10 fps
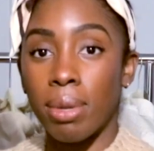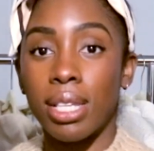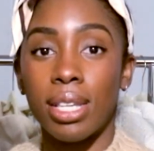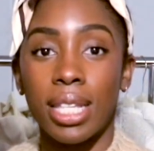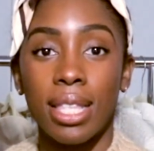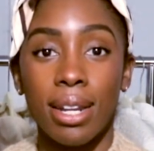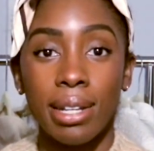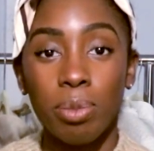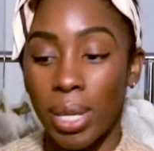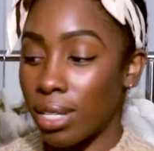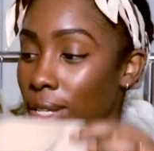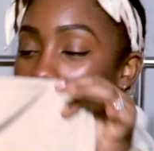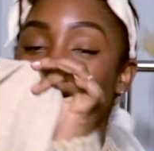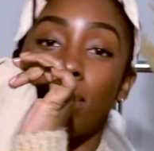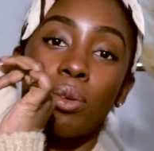Basically, the next piece is
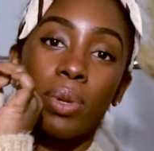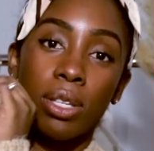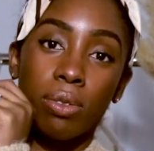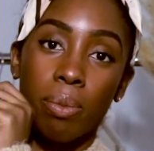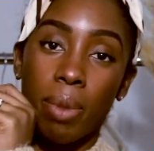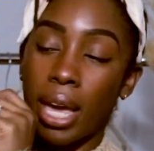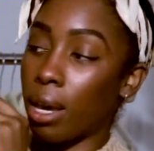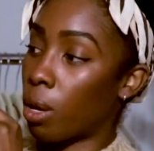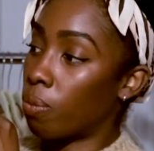another piece from Mango.